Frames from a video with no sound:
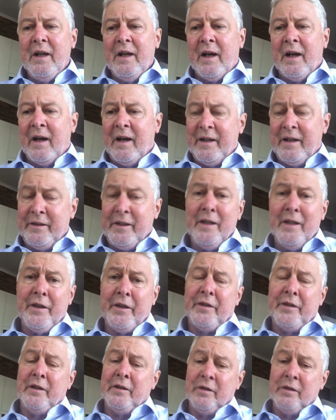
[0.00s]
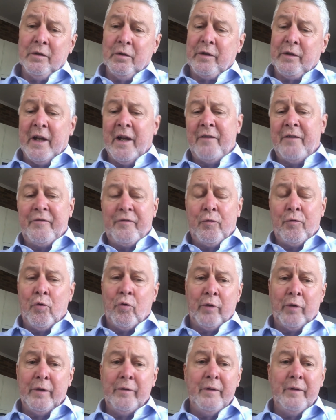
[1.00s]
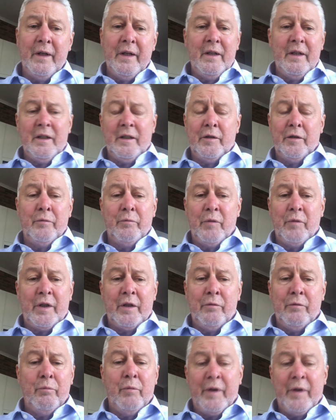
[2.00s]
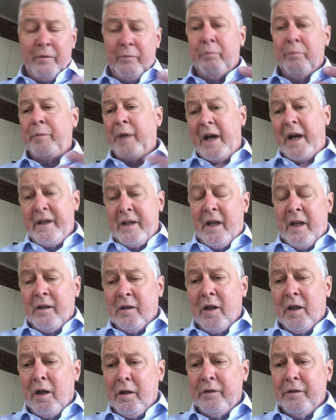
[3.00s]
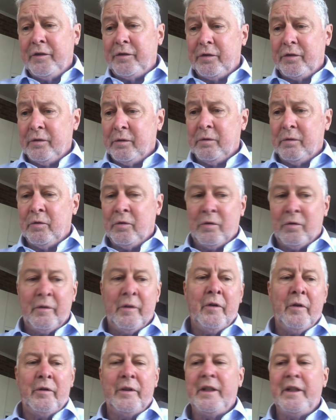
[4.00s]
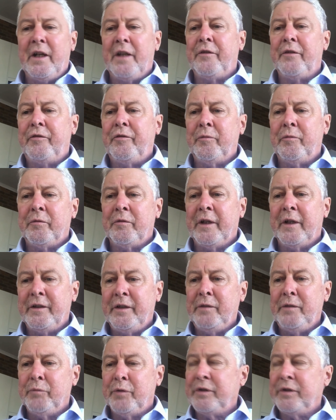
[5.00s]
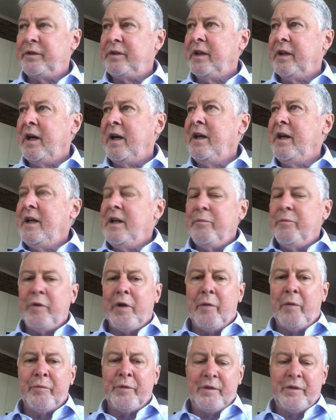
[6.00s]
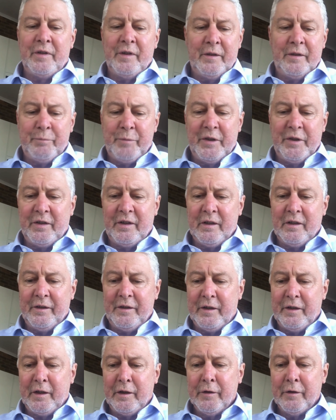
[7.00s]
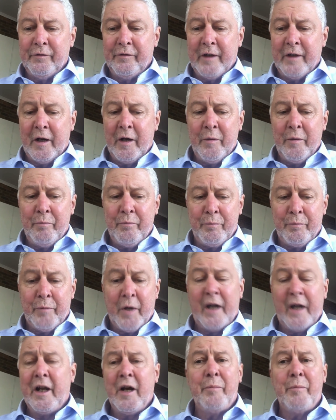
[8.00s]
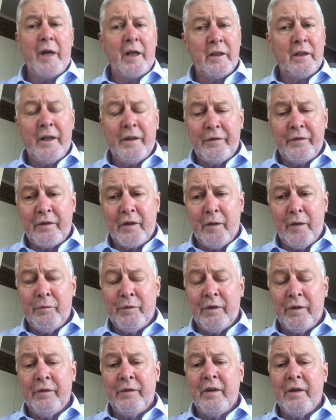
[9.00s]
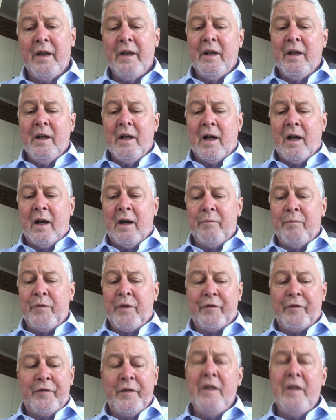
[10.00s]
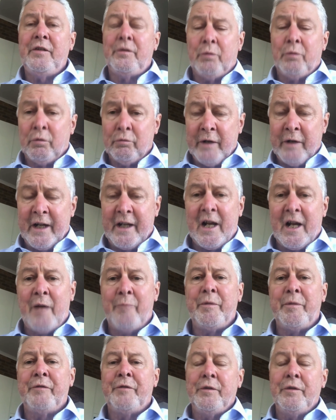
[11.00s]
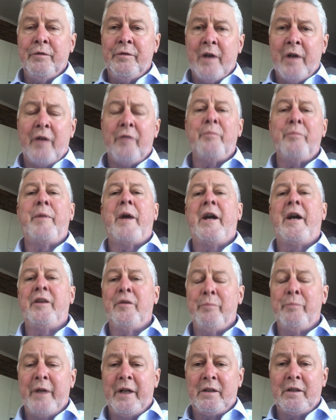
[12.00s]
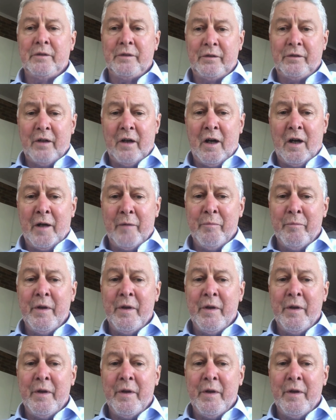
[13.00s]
Uh, and the other thing to look out for in in, in, in payday loans or, or, or, any other form of lending, but uh, but I'm partic- particularly thinking of uh, buy now pay later schemes is uh, the fees will rack up if you don't pay them back on time